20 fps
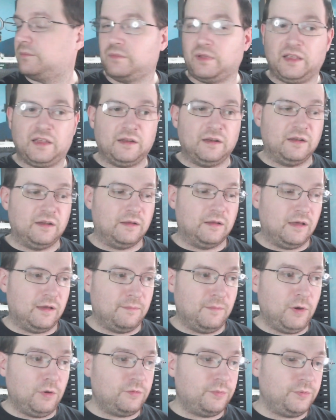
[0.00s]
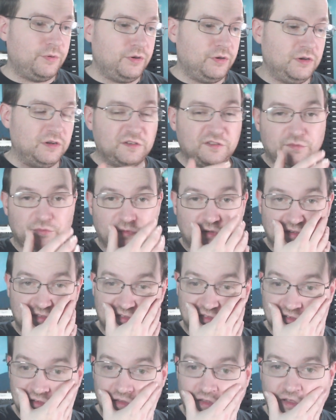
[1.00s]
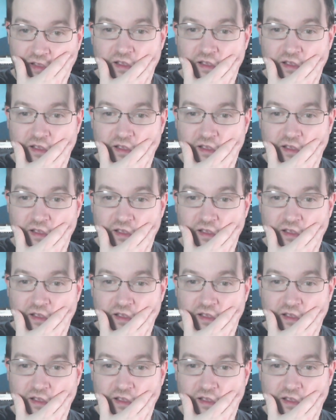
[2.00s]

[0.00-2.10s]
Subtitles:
making multiple units, which